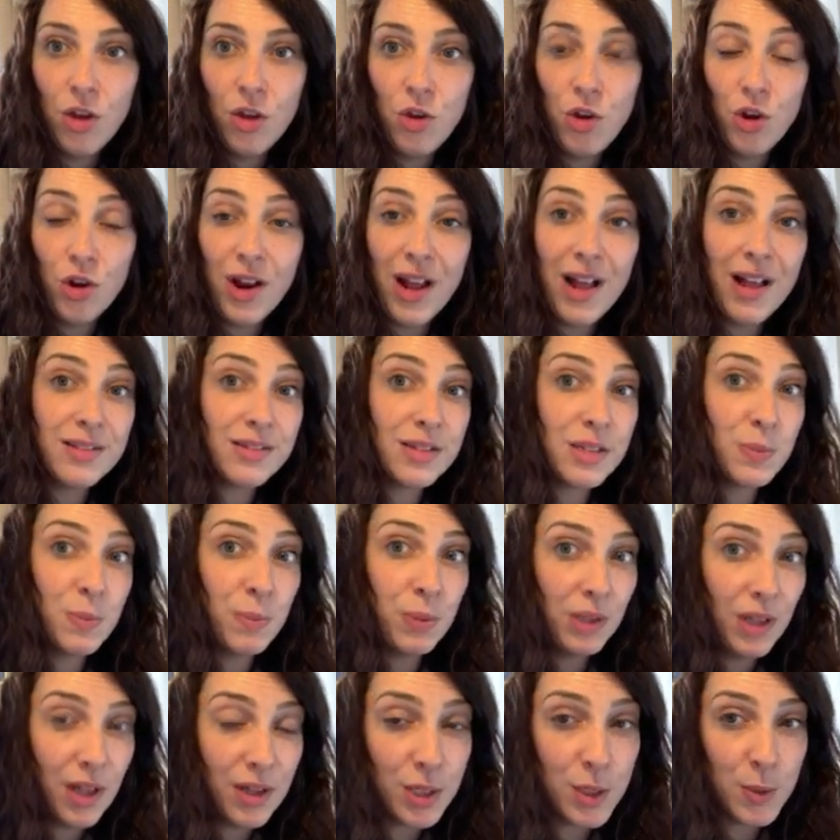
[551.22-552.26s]
Your analysis
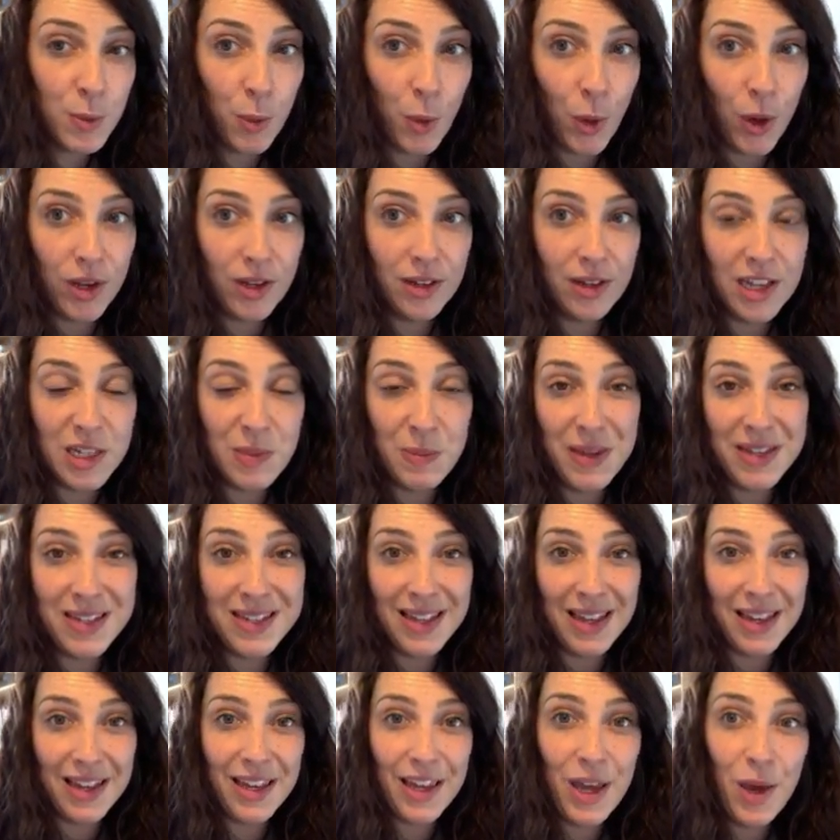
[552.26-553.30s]
plus point is
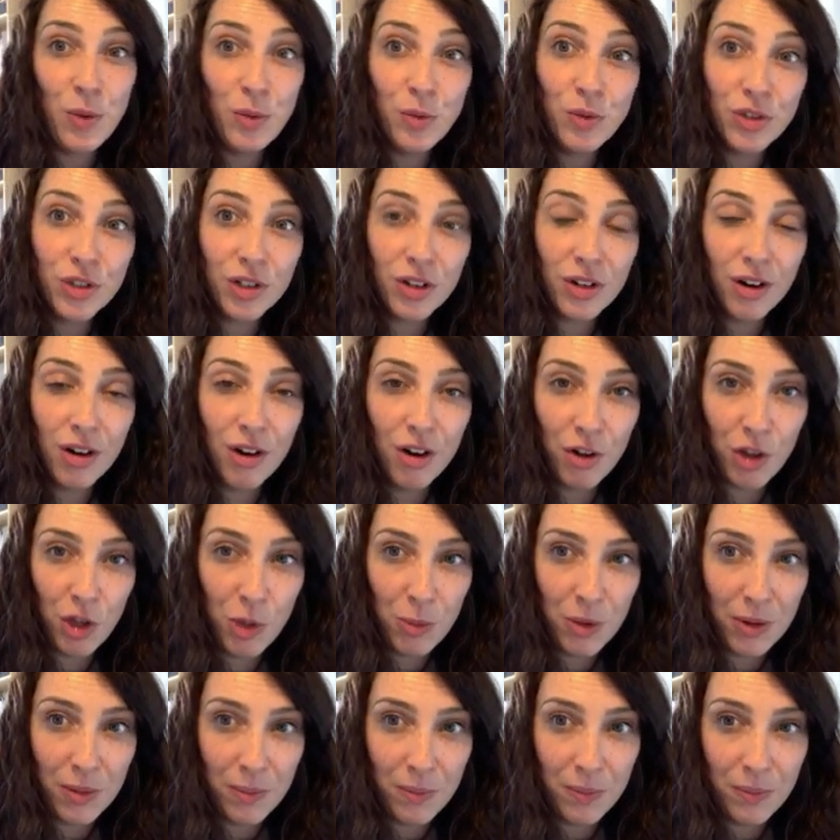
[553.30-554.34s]
basically a counter
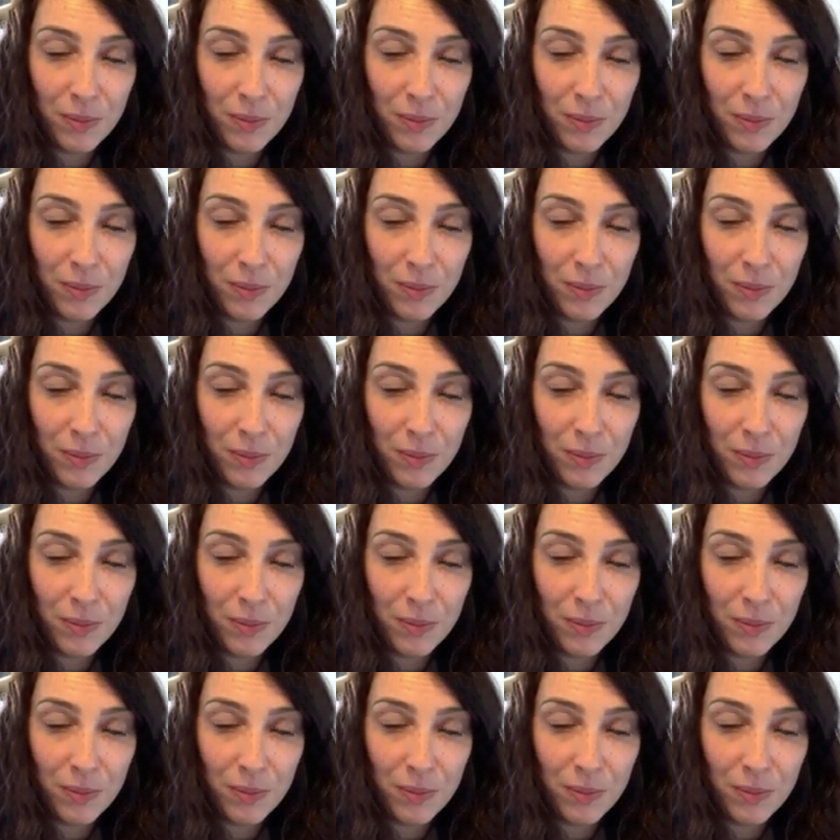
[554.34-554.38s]
argument.